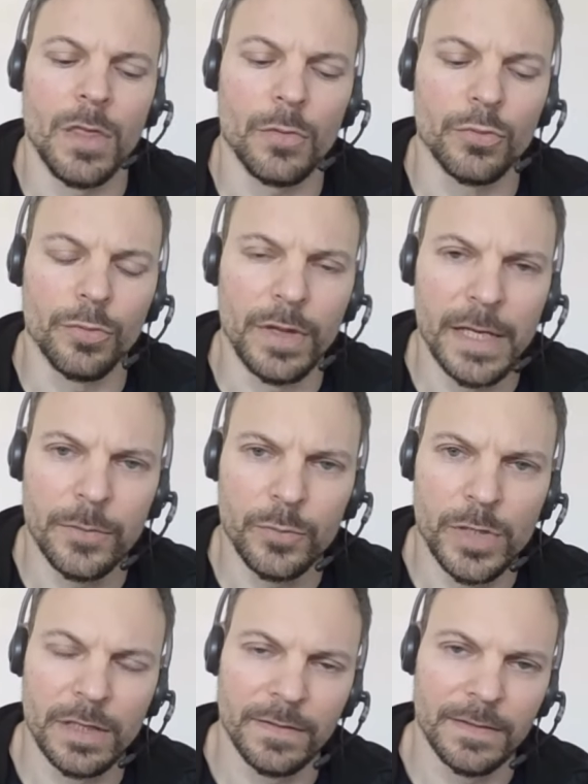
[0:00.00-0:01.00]
Through that,
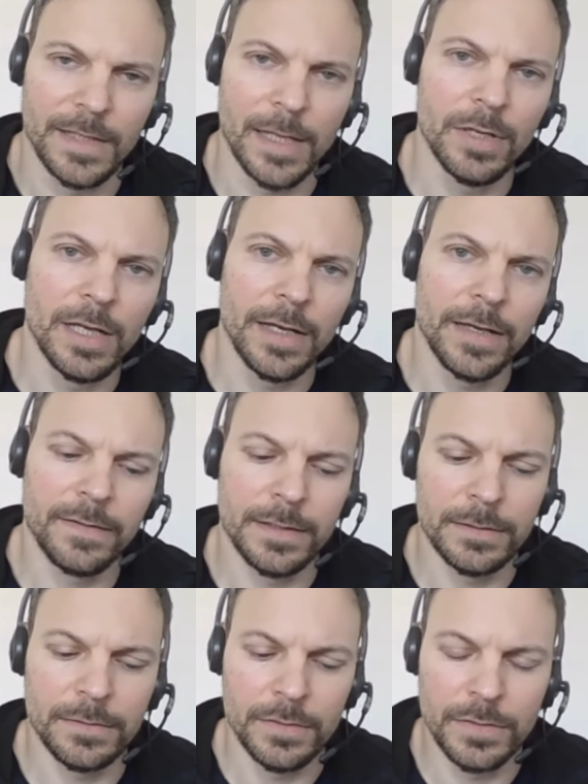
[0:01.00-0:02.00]
we are
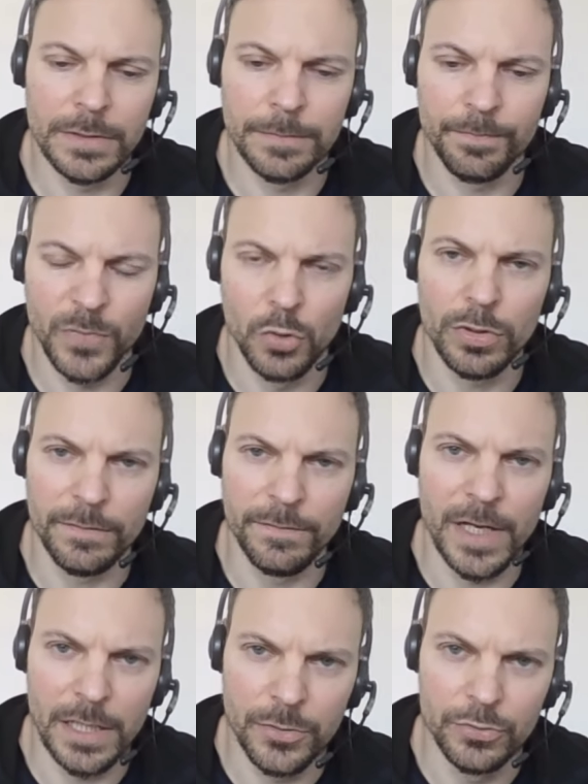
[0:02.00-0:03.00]
stabilizing the token
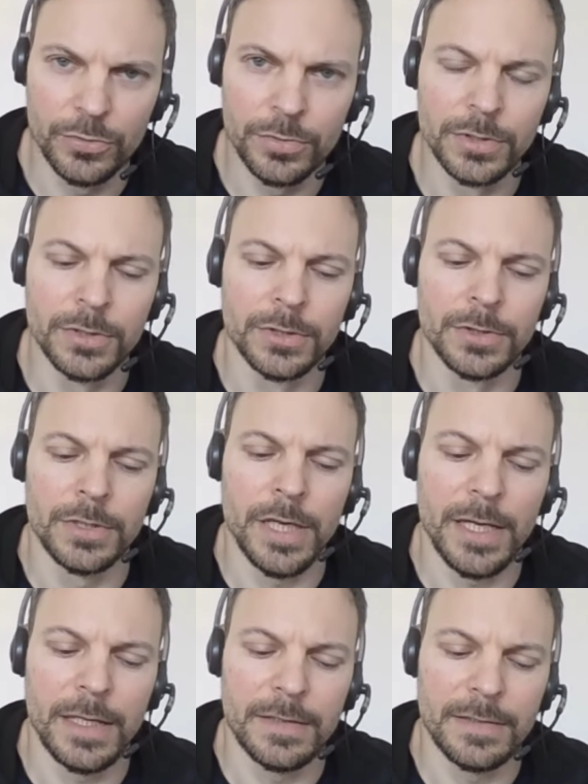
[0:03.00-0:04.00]
value
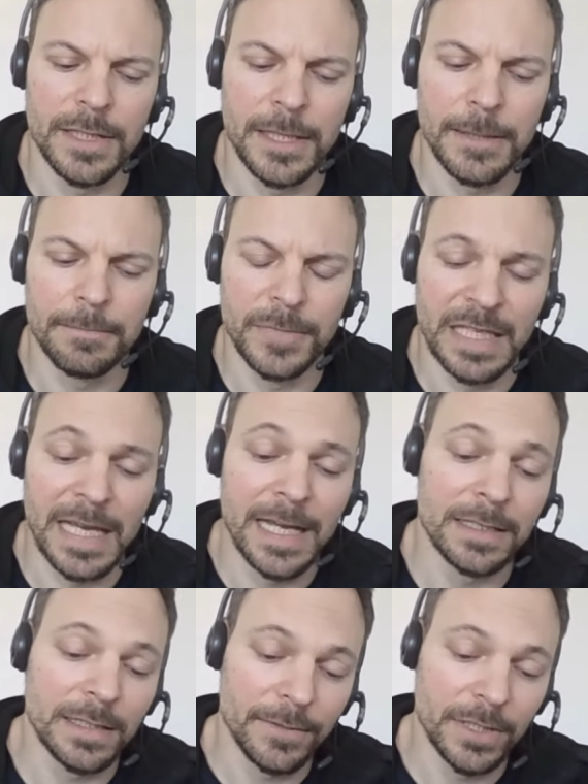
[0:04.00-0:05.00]
and um,
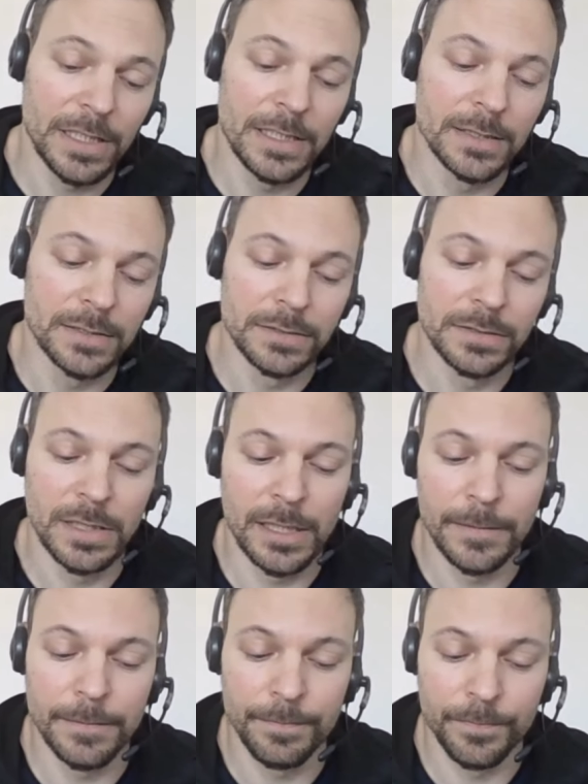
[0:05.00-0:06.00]
again, giving here
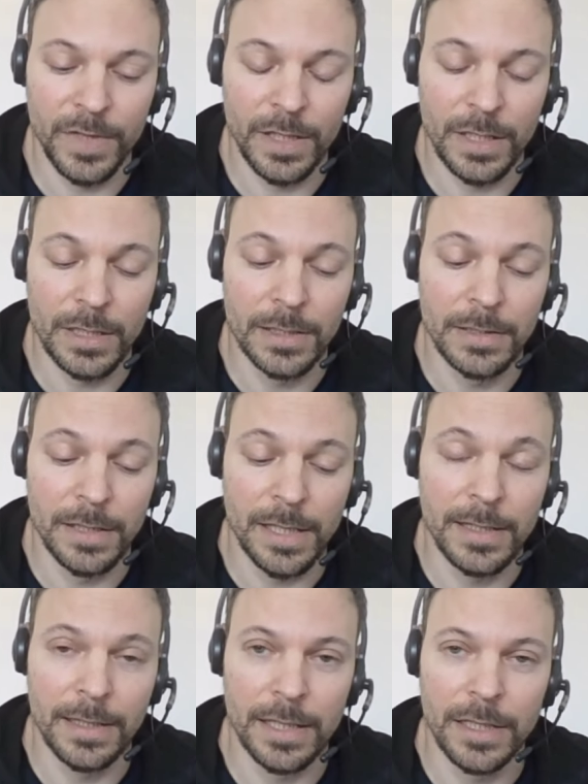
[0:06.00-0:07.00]
um, uh,
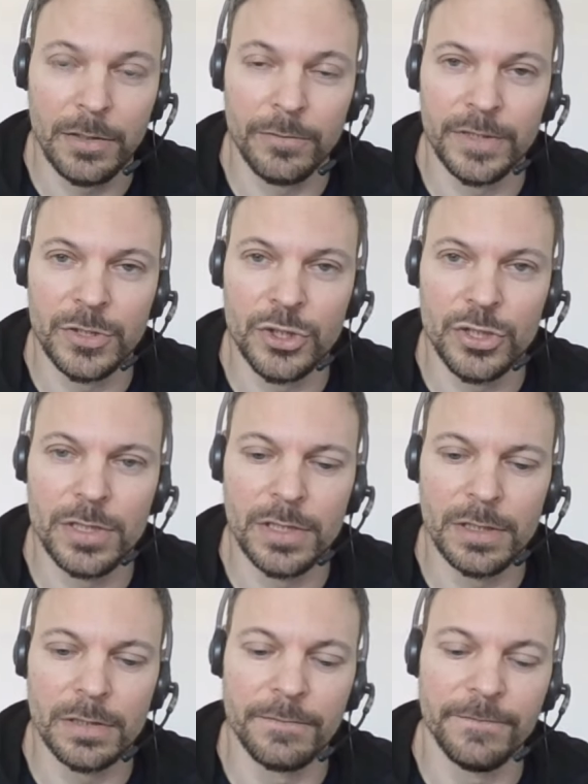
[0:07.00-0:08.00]
a kind of
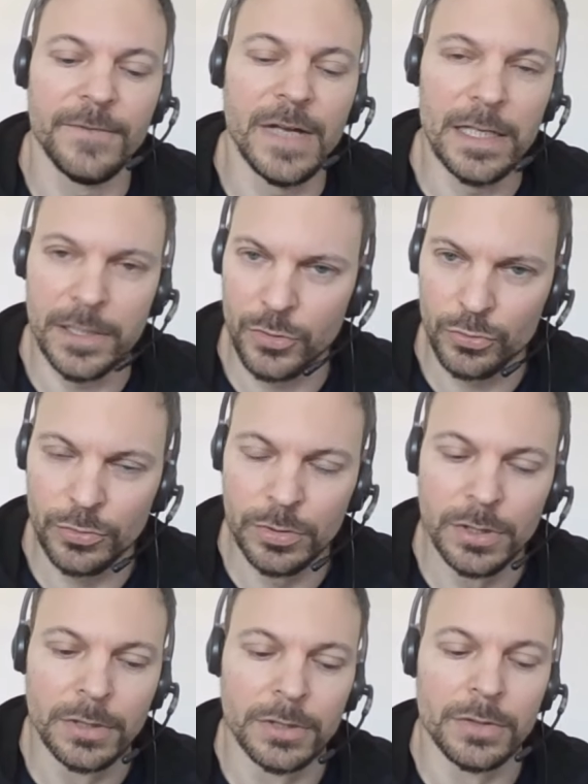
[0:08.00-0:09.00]
additional value
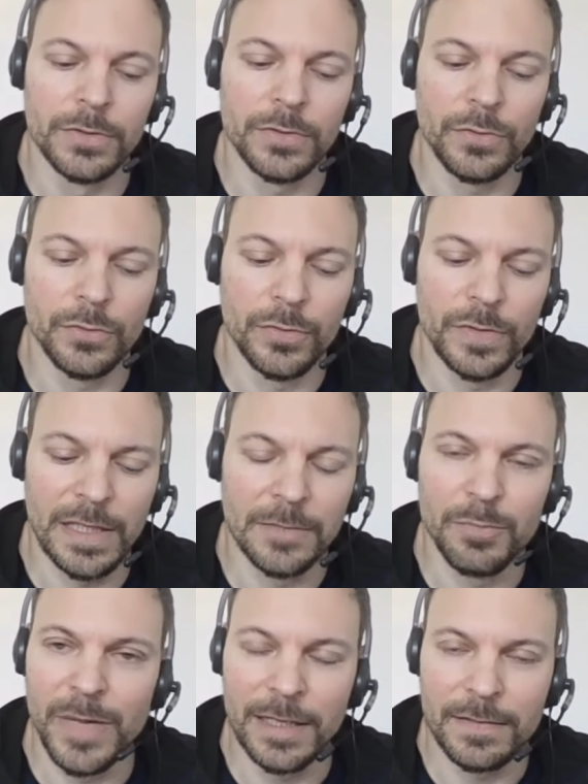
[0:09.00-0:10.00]
so that
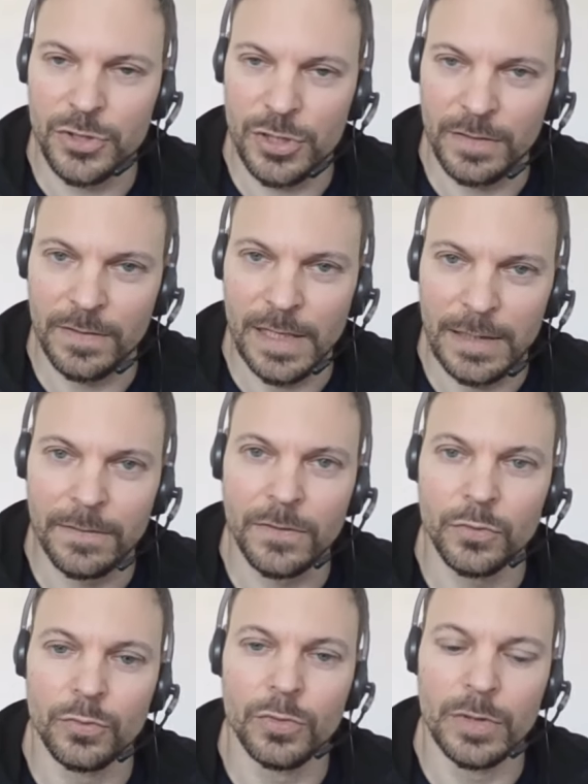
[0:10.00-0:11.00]
it makes just sense
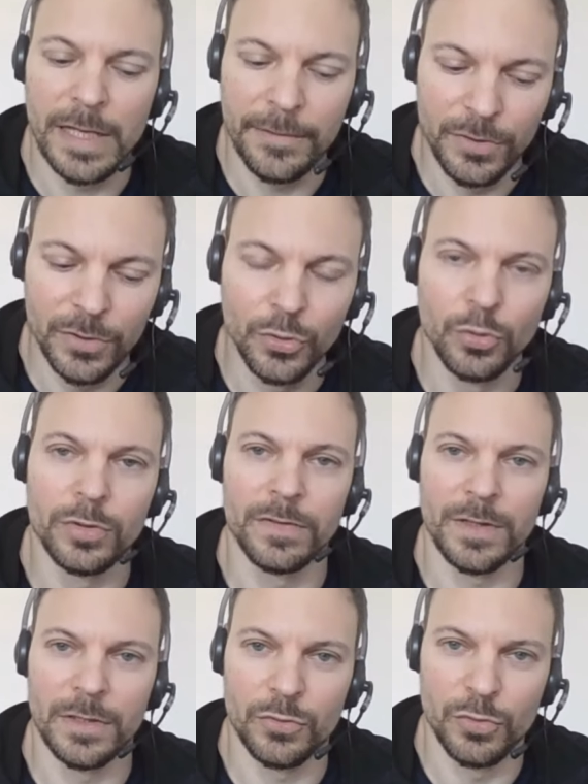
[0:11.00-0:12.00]
to have the
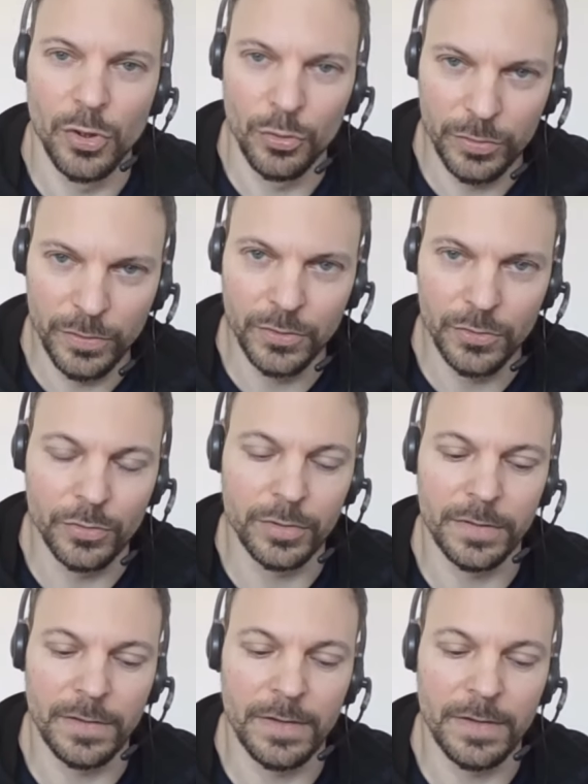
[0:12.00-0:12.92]
tokens and to hold the tokens.